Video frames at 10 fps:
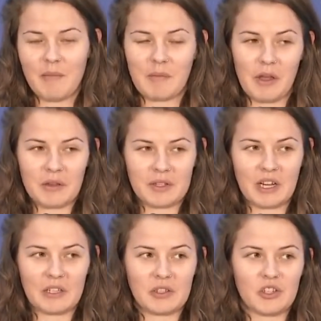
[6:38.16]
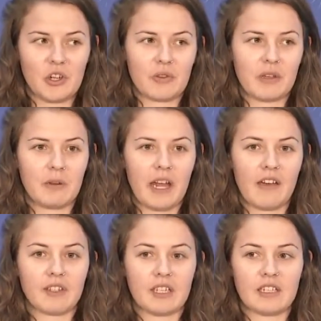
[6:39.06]
My brothers and I used to joke that we'd
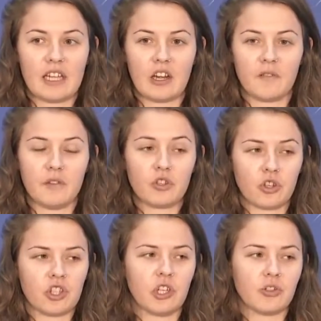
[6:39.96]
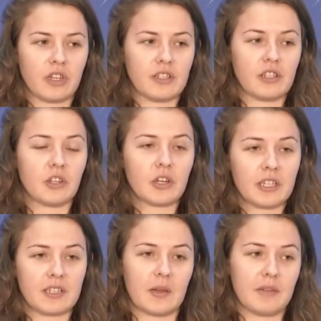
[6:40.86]
have to take our future children to
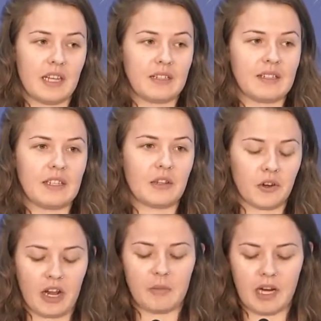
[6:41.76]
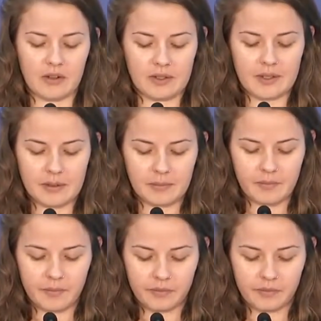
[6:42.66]
Turkey someday to see their grandparents.